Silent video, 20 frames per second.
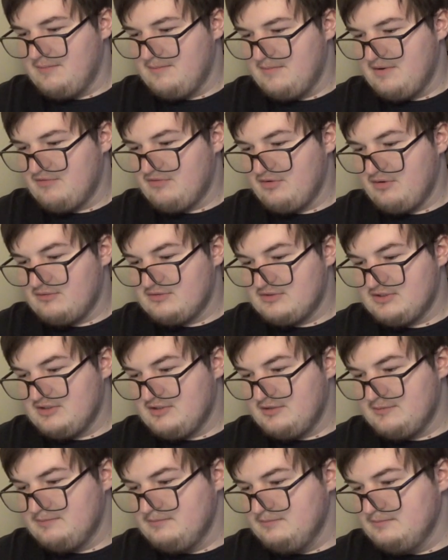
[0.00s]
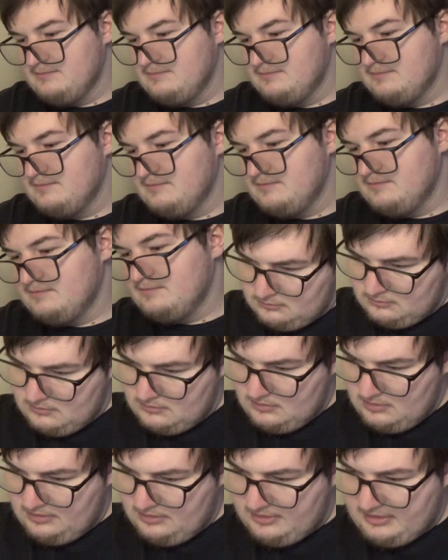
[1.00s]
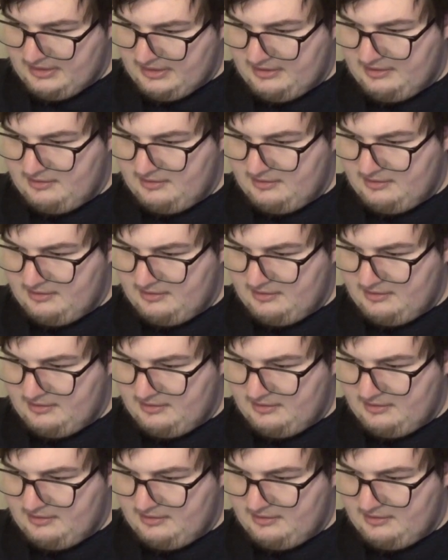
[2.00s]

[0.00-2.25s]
every other turn. Okay,